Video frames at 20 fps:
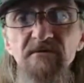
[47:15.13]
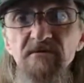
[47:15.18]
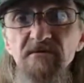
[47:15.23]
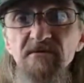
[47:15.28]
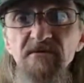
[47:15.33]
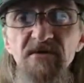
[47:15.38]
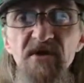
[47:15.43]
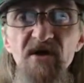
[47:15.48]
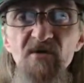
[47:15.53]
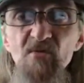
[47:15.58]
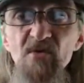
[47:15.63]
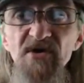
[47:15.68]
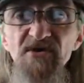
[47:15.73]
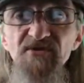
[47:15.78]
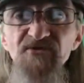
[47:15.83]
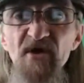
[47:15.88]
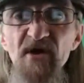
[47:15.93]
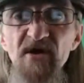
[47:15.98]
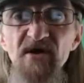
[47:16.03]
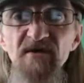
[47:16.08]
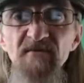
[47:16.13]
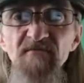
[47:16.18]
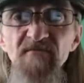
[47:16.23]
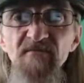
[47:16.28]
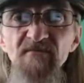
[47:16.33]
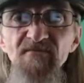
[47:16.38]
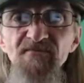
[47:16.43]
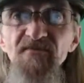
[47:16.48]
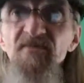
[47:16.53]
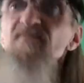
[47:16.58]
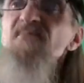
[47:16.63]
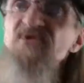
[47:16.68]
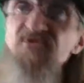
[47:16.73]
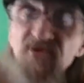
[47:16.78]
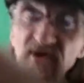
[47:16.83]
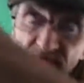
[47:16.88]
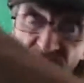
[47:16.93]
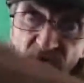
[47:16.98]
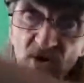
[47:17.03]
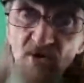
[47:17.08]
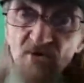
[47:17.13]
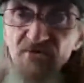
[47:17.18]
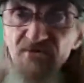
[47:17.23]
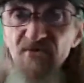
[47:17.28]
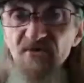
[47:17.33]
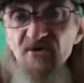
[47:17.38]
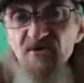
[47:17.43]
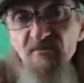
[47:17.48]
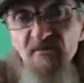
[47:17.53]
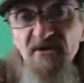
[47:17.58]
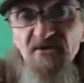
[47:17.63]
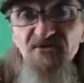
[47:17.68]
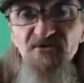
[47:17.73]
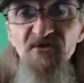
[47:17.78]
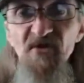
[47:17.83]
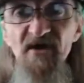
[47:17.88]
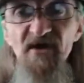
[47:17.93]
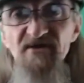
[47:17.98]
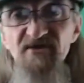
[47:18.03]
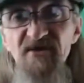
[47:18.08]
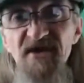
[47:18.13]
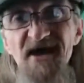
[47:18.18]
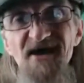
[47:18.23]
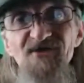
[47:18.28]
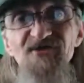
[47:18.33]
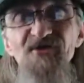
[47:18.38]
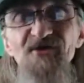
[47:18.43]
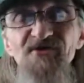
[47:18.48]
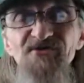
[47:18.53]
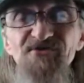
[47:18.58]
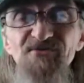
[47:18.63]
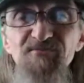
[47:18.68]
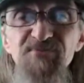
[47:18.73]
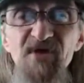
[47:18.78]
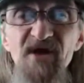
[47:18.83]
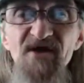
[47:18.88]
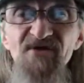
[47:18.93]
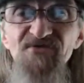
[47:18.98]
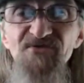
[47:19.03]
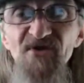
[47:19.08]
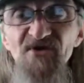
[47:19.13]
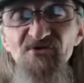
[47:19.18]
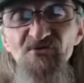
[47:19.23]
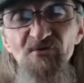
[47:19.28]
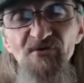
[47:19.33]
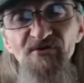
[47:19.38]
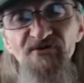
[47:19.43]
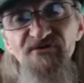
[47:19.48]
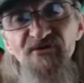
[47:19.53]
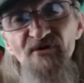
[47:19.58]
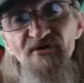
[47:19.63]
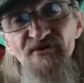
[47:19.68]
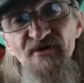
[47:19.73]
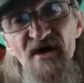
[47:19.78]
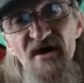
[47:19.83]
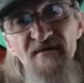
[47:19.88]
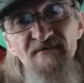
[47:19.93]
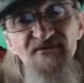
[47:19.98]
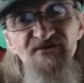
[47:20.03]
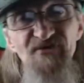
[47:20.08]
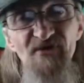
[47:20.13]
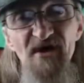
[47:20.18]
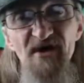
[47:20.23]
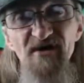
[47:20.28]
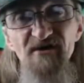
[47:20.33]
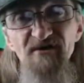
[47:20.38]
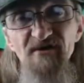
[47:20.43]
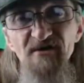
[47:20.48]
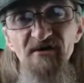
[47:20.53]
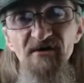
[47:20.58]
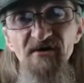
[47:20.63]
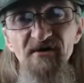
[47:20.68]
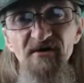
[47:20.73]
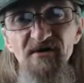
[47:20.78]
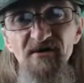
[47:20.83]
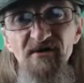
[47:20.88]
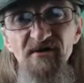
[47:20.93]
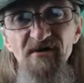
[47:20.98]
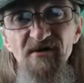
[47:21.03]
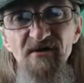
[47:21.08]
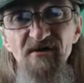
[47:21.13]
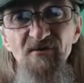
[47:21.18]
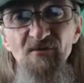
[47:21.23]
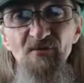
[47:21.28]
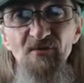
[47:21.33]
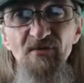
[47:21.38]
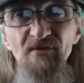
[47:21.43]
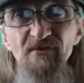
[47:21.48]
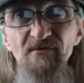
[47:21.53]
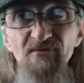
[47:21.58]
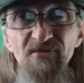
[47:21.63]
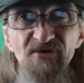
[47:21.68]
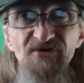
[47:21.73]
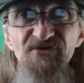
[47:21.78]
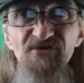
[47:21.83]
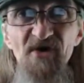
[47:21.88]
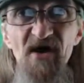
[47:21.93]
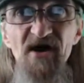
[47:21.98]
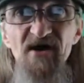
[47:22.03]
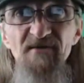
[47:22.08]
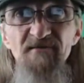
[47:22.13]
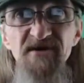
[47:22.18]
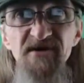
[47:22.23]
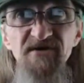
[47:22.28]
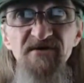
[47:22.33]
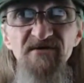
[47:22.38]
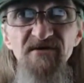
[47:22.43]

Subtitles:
not one time. But then goes and commits like Catholic supply, sexual assault, and homicide with sodomy.